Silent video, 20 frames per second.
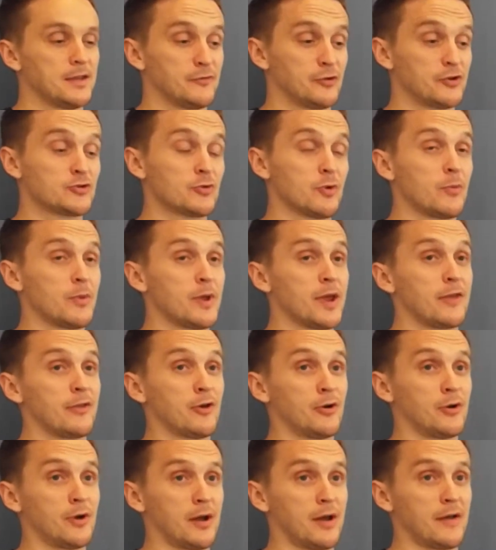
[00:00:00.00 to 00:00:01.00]
the first one we had,
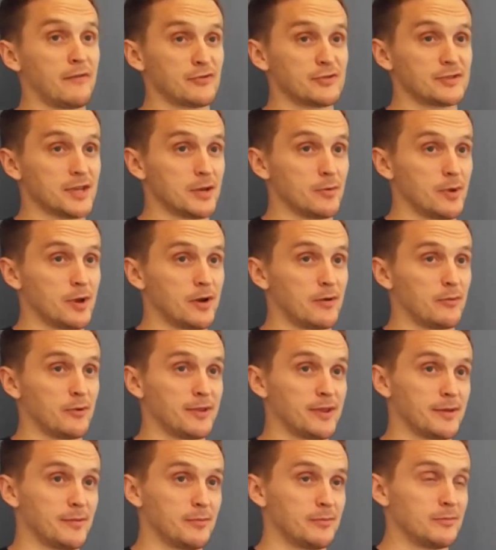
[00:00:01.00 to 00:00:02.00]
though, I have to say, we had
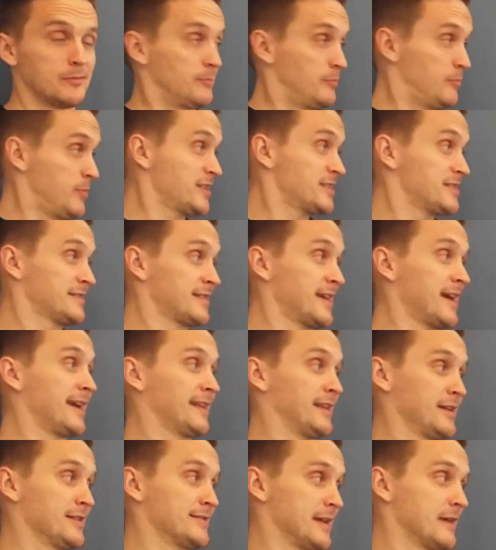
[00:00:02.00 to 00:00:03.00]
one of the best
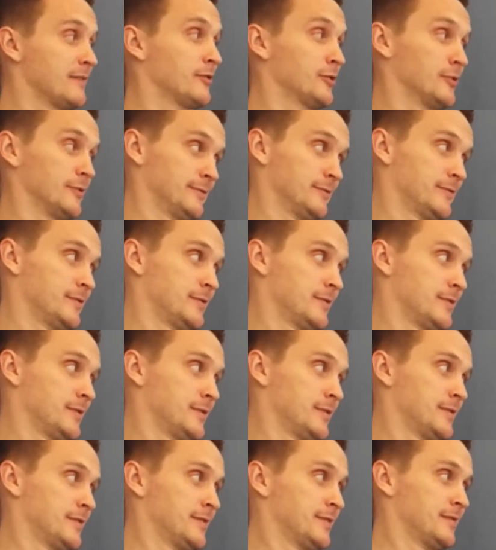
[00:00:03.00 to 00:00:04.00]
taglines ever.
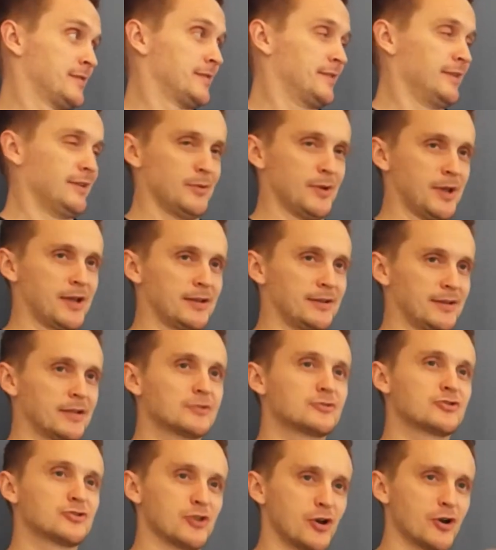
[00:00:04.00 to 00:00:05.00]
We had
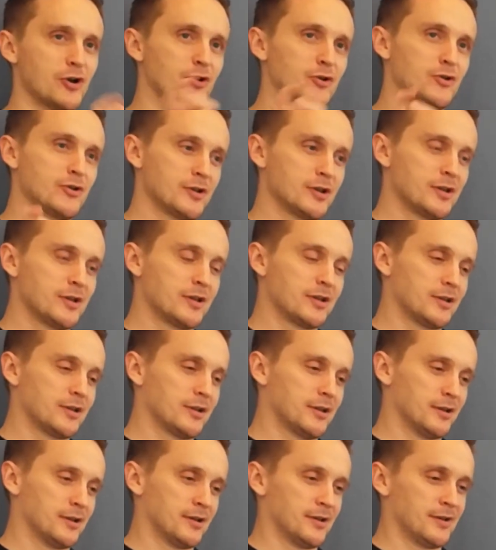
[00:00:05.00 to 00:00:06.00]
Dead Snow,
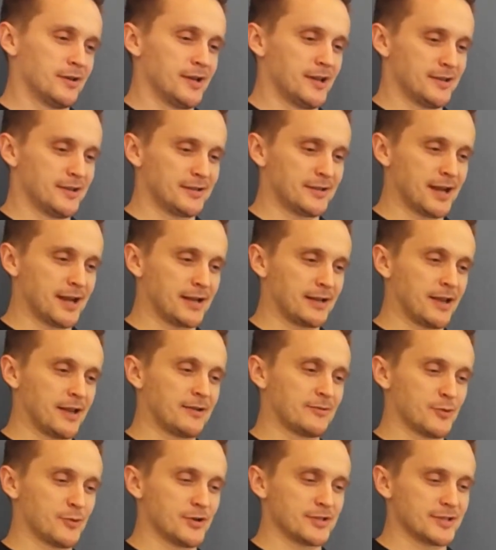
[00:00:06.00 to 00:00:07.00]
and the tagline